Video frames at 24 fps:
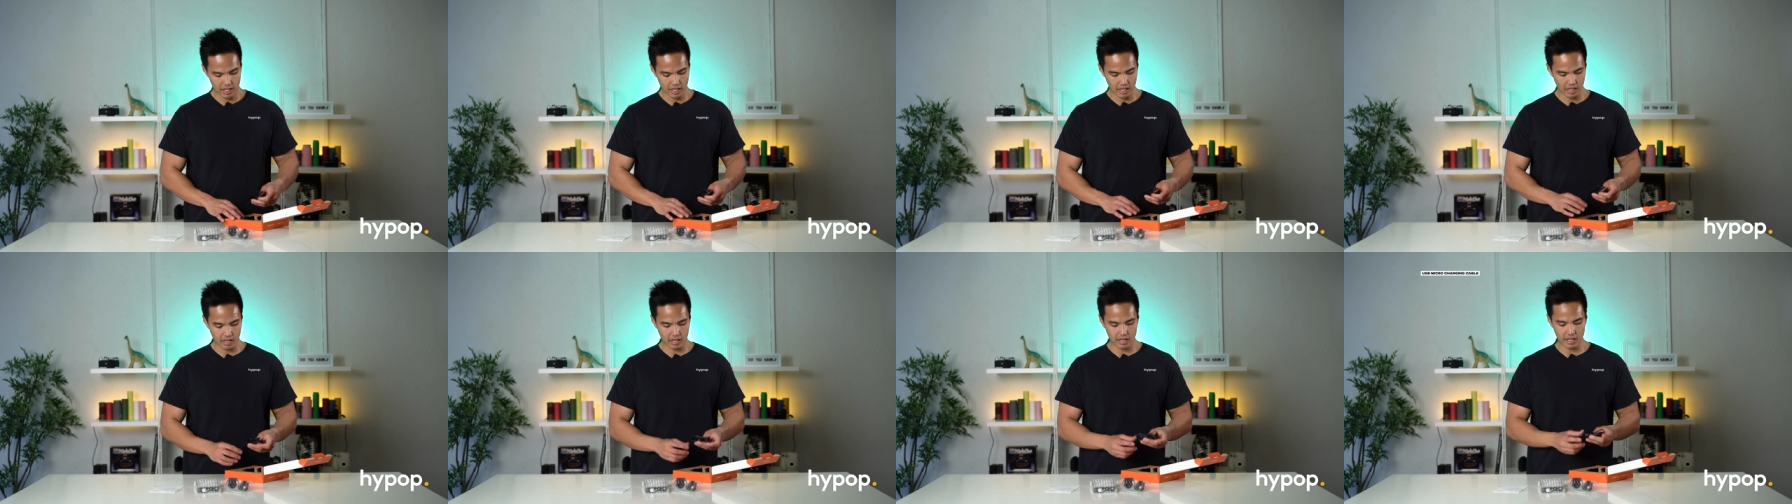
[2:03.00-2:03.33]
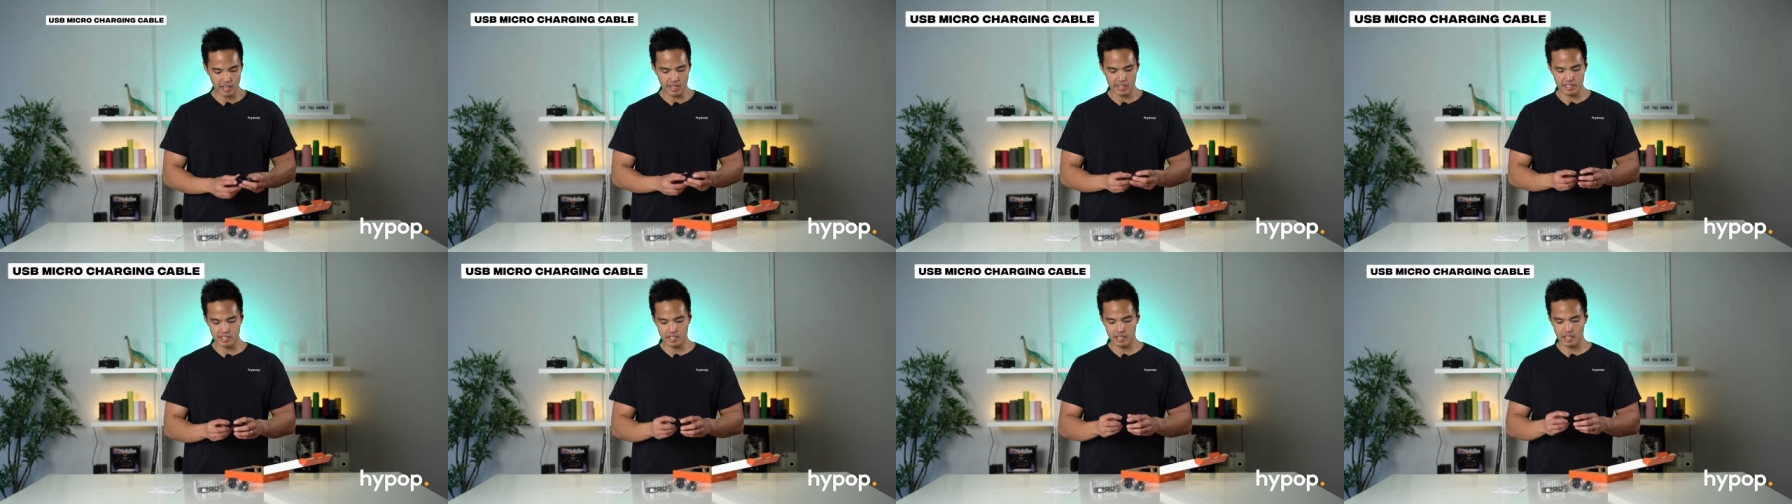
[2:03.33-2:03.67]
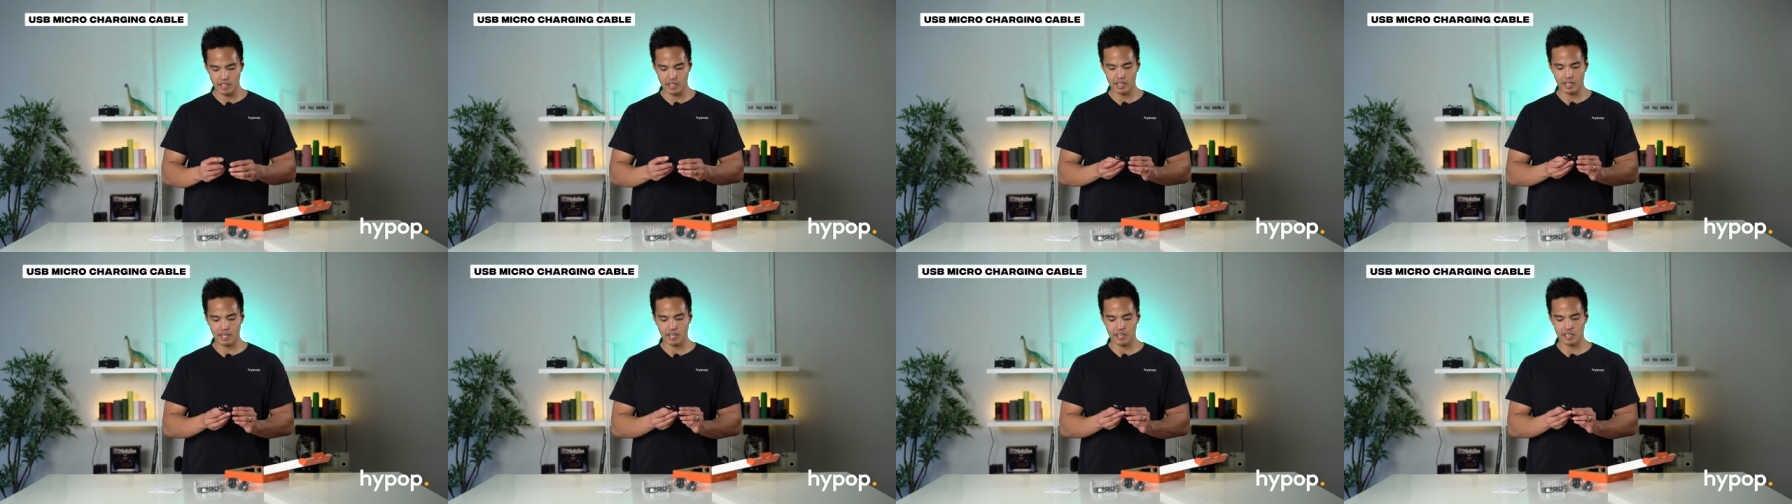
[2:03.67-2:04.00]
and
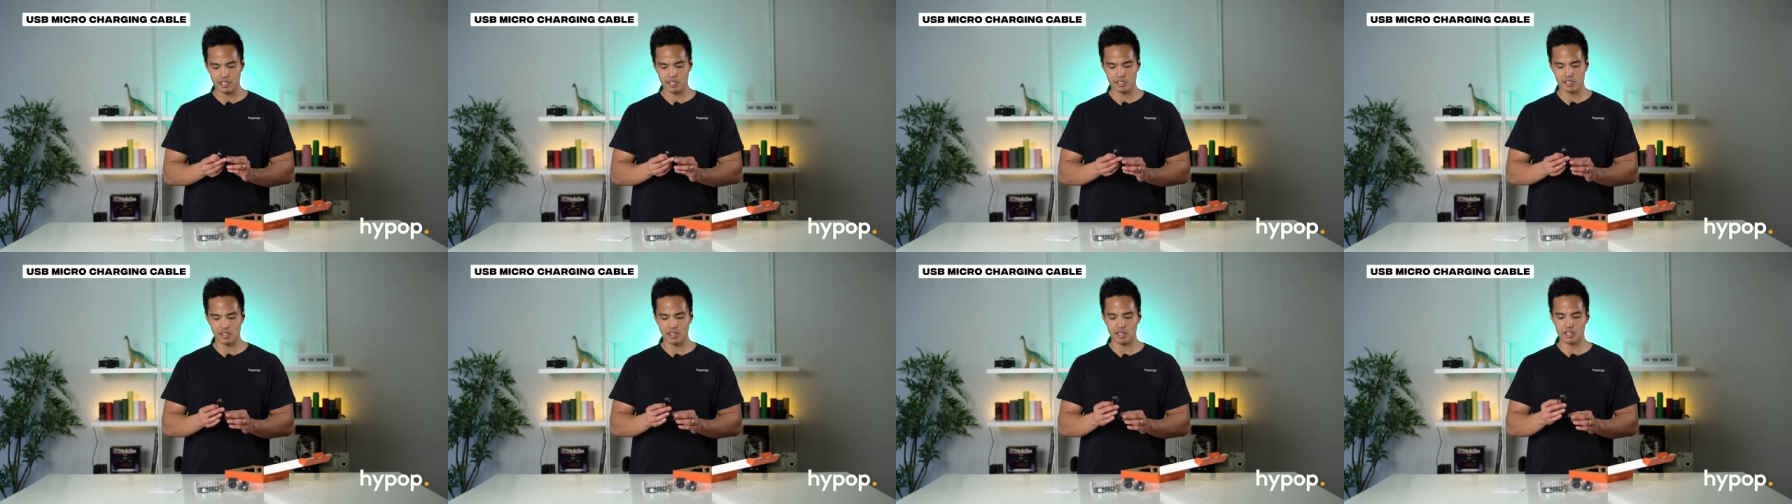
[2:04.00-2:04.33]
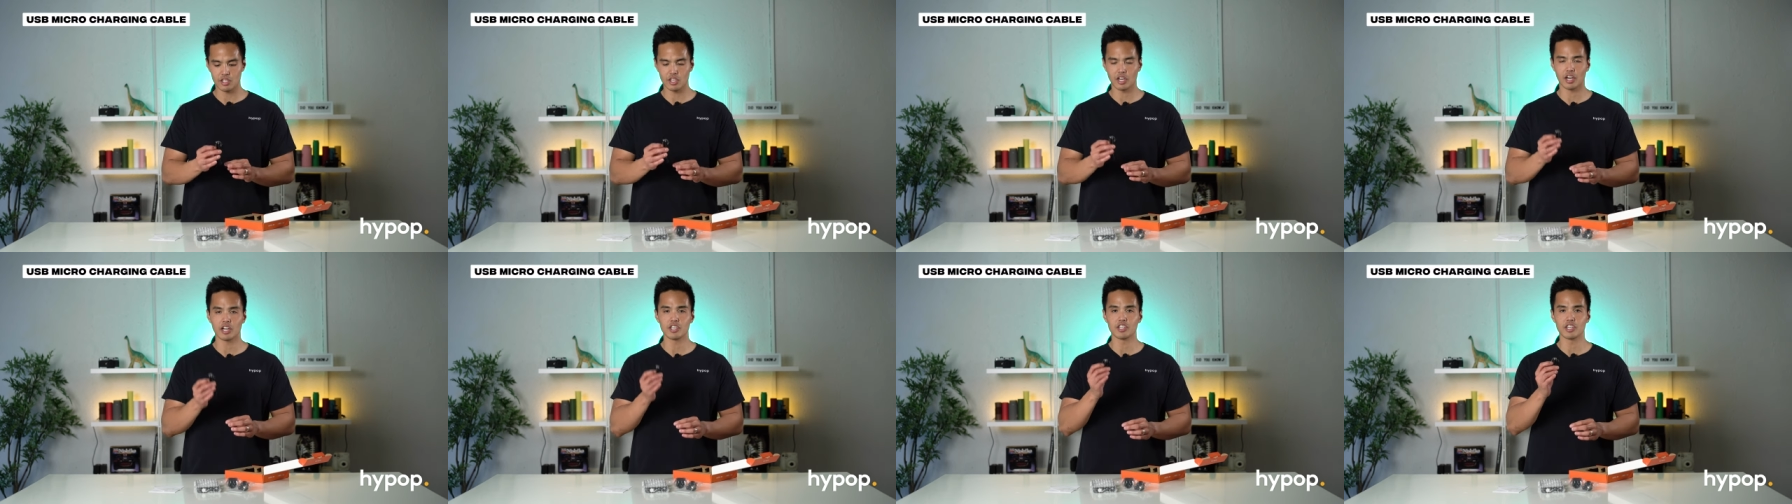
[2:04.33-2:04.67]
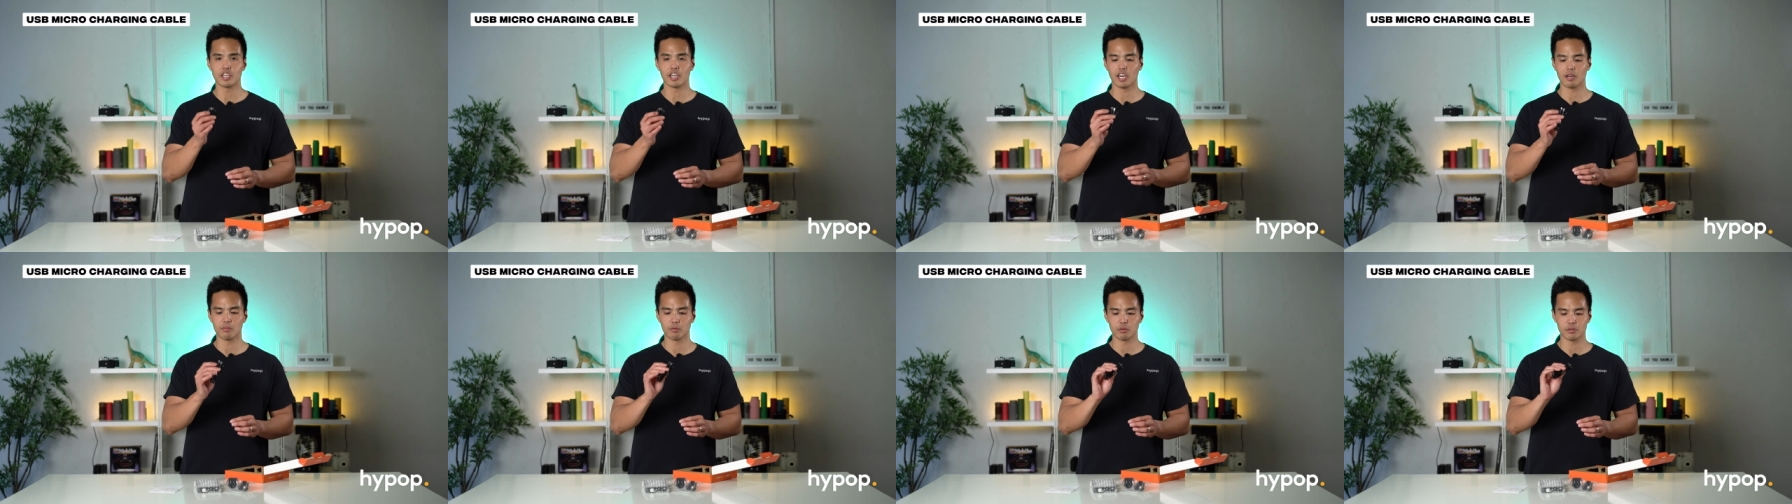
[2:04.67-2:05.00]
lastly is the
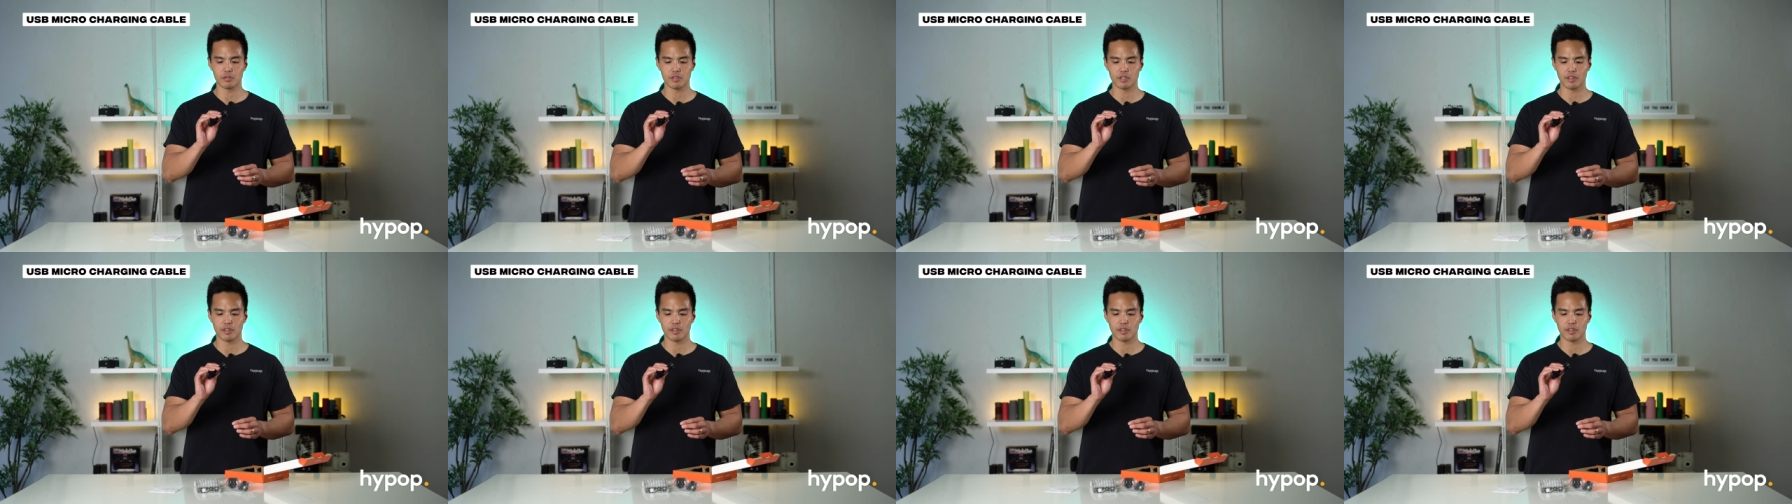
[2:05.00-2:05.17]
charging cable.